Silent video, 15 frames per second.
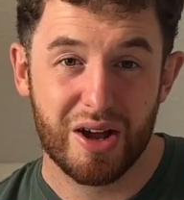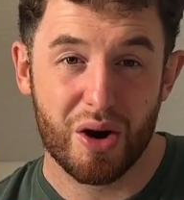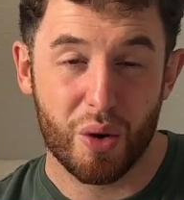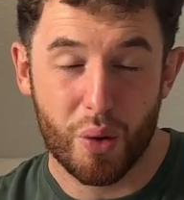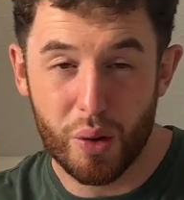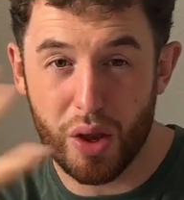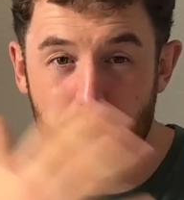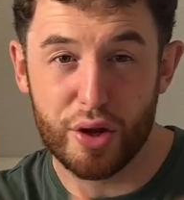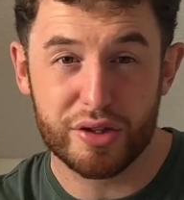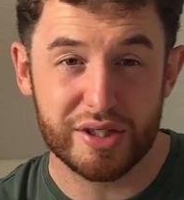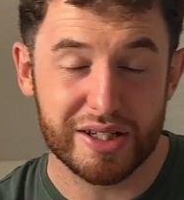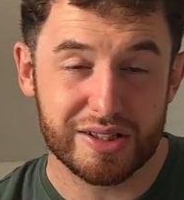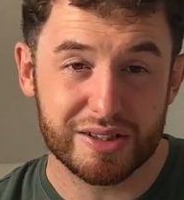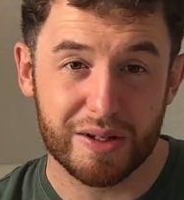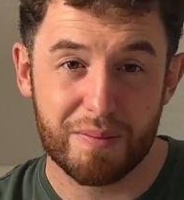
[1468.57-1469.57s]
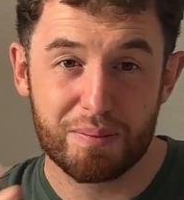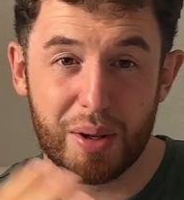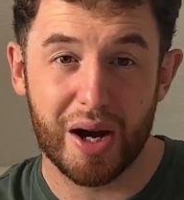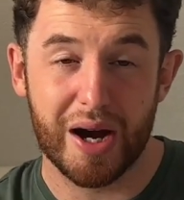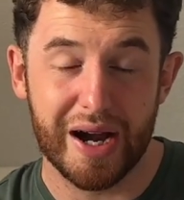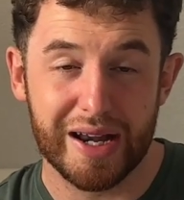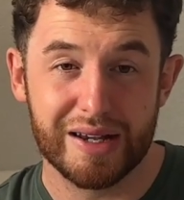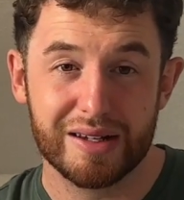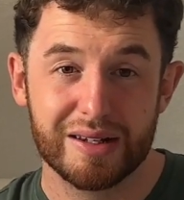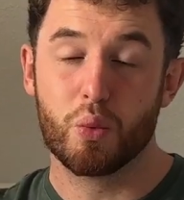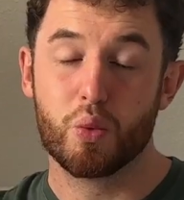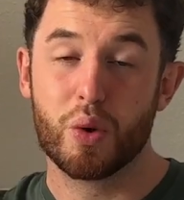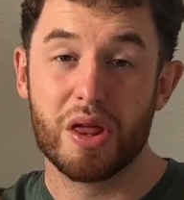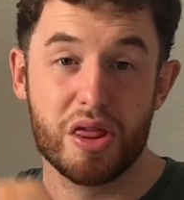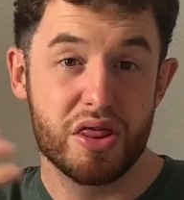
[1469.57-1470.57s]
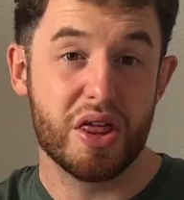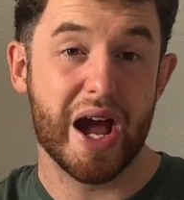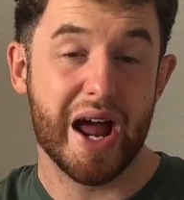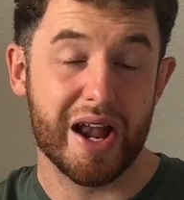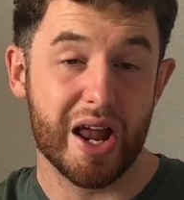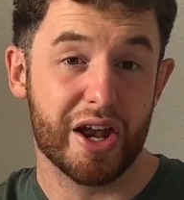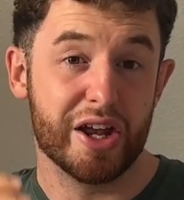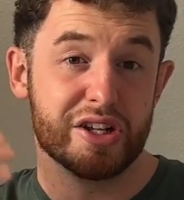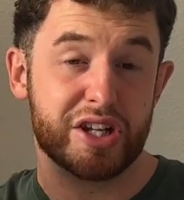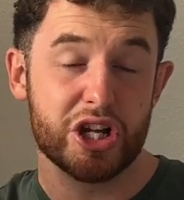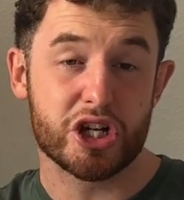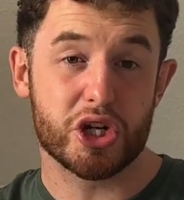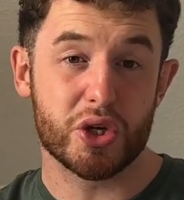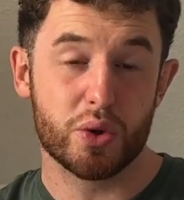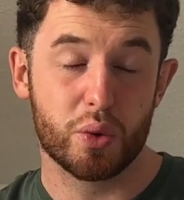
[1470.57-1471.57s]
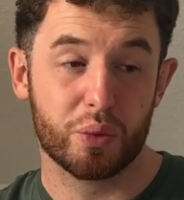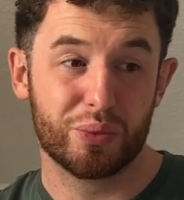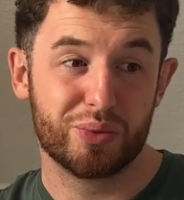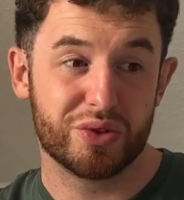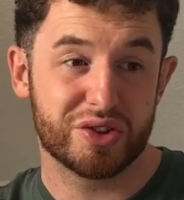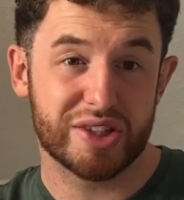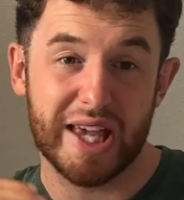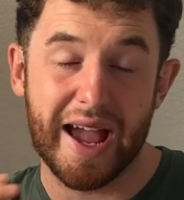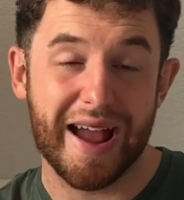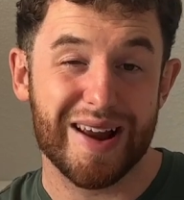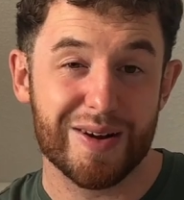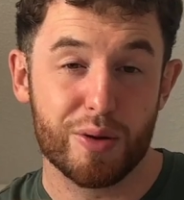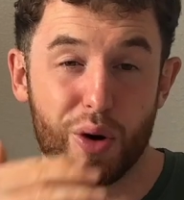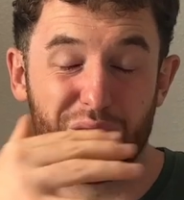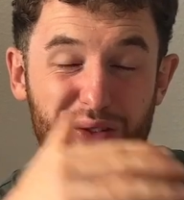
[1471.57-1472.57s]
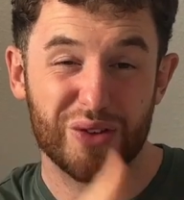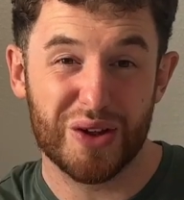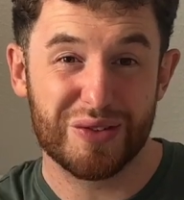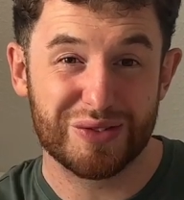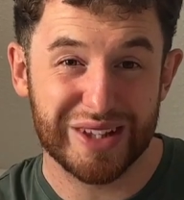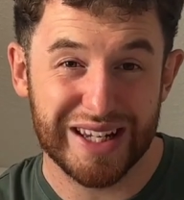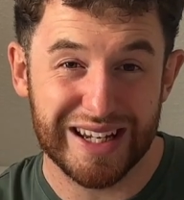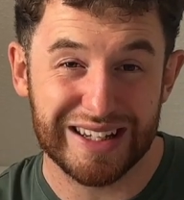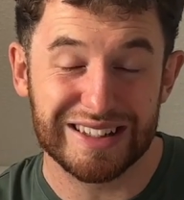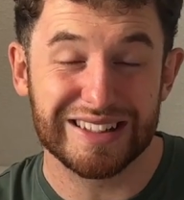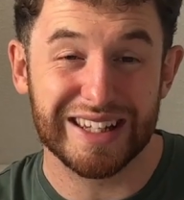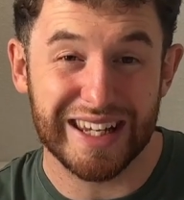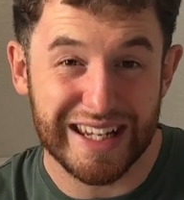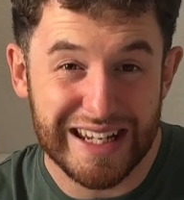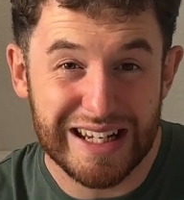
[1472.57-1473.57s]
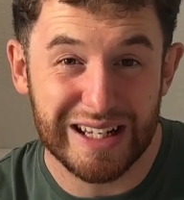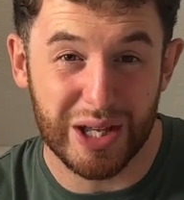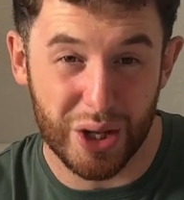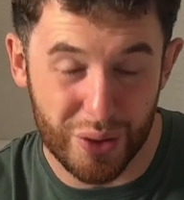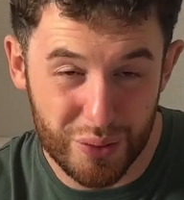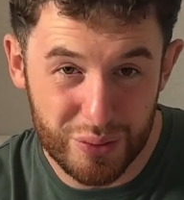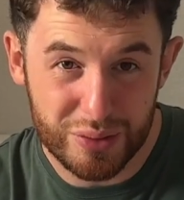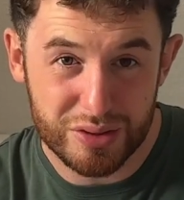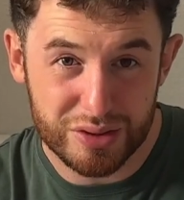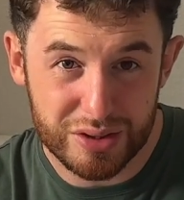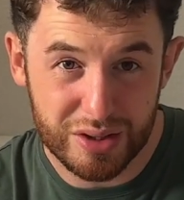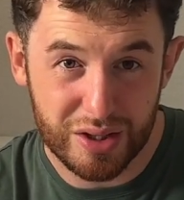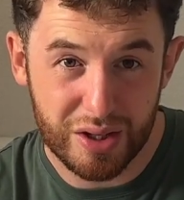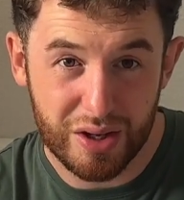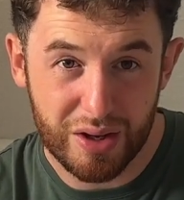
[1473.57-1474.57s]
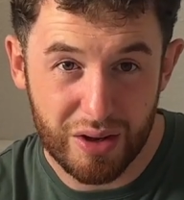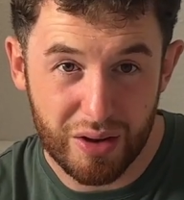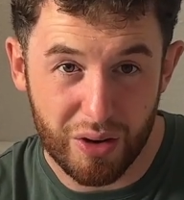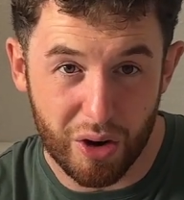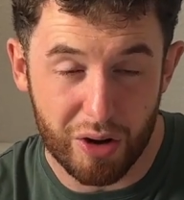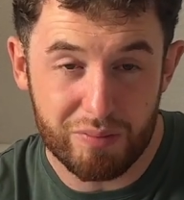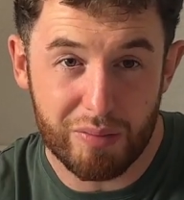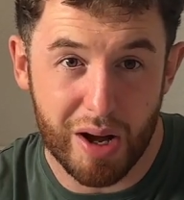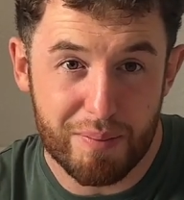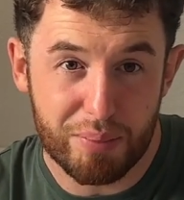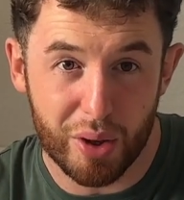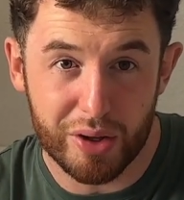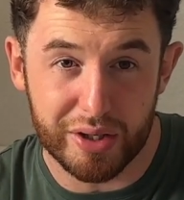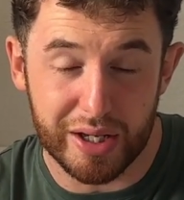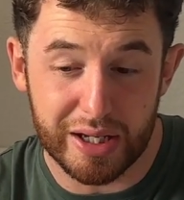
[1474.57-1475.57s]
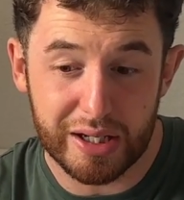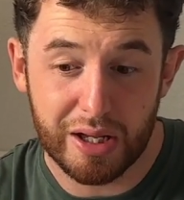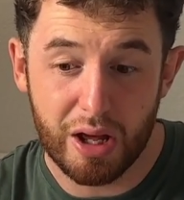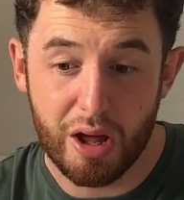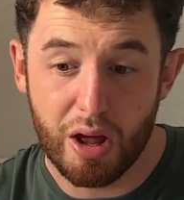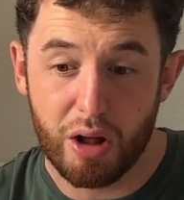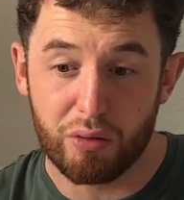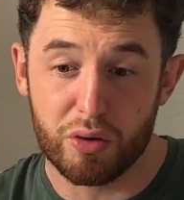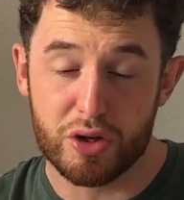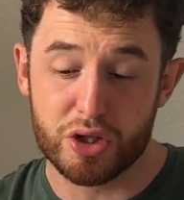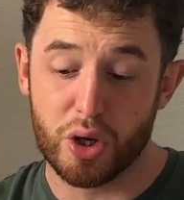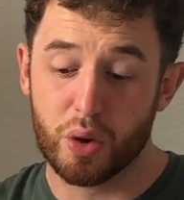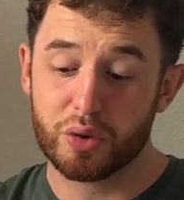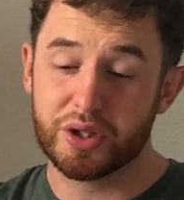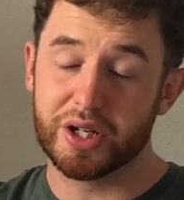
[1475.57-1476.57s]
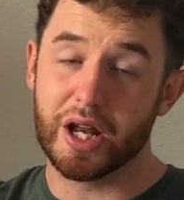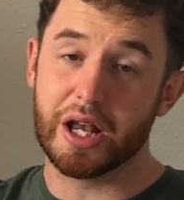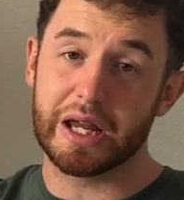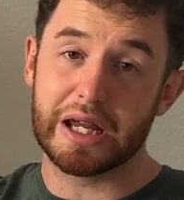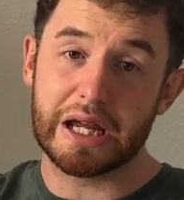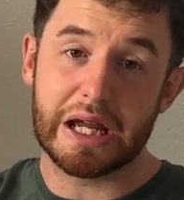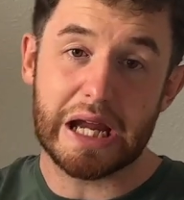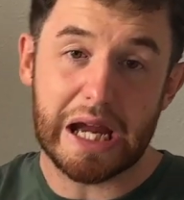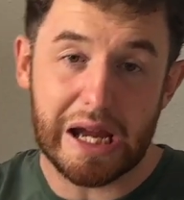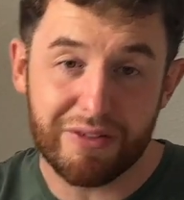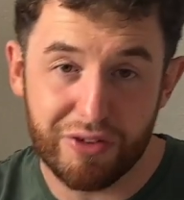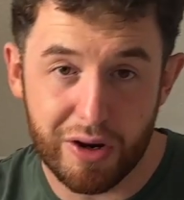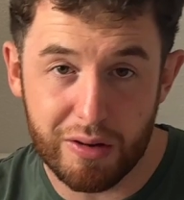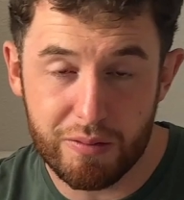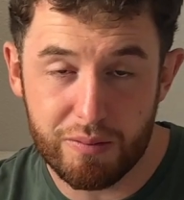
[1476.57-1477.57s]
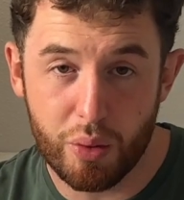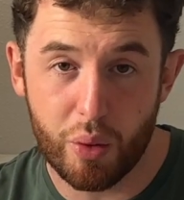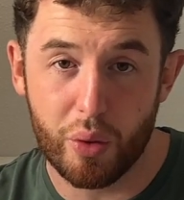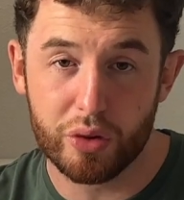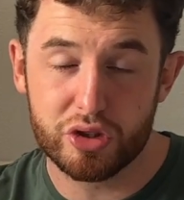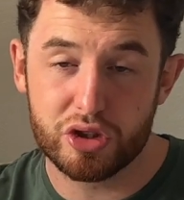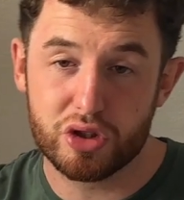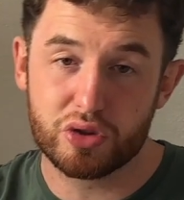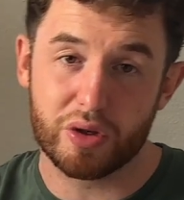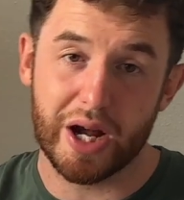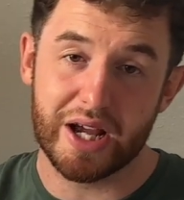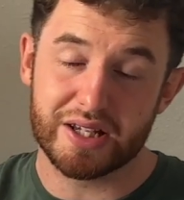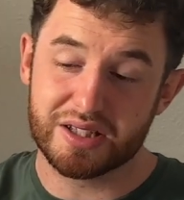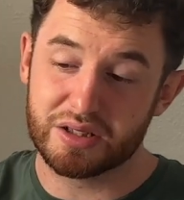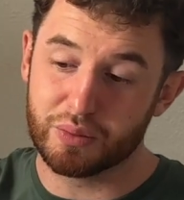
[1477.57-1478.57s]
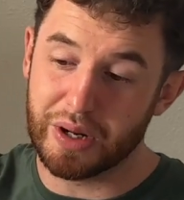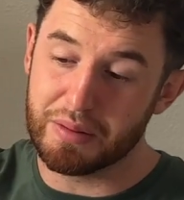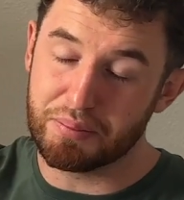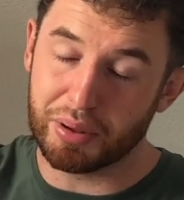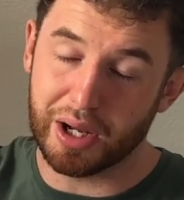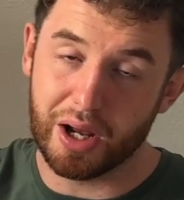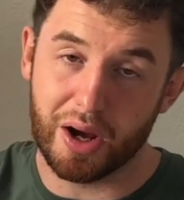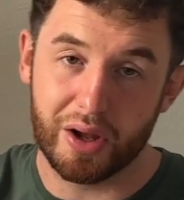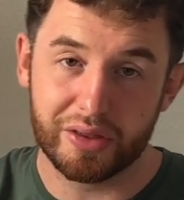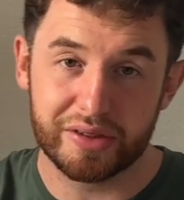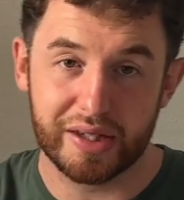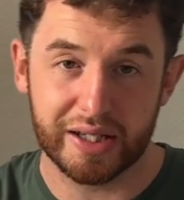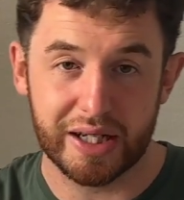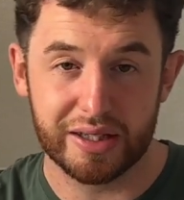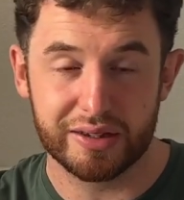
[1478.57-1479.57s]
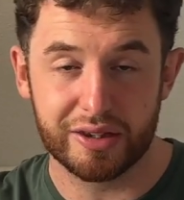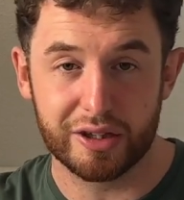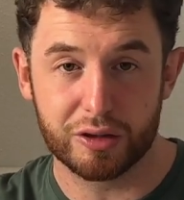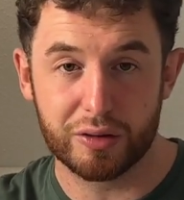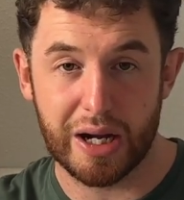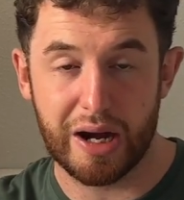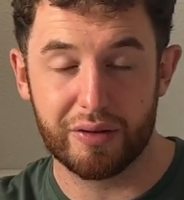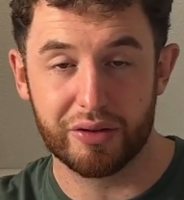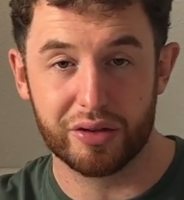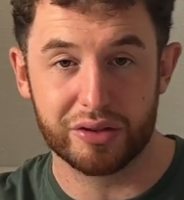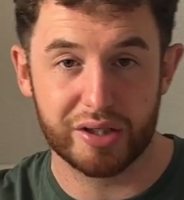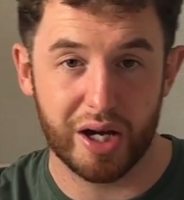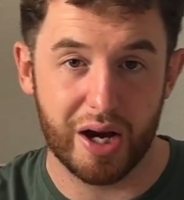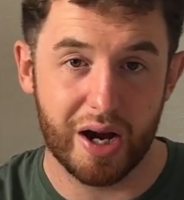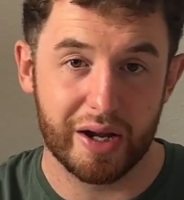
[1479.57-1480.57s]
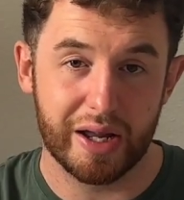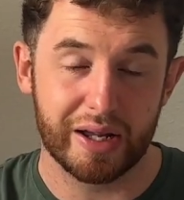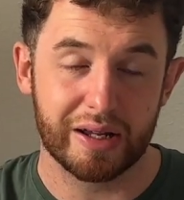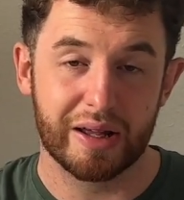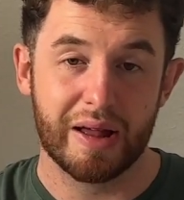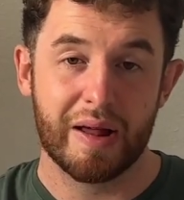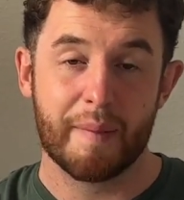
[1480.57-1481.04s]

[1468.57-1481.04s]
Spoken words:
all of those things combined with then an additional 10 or 15 kilos on my body resulted in even more stress when planting into the ground and turning,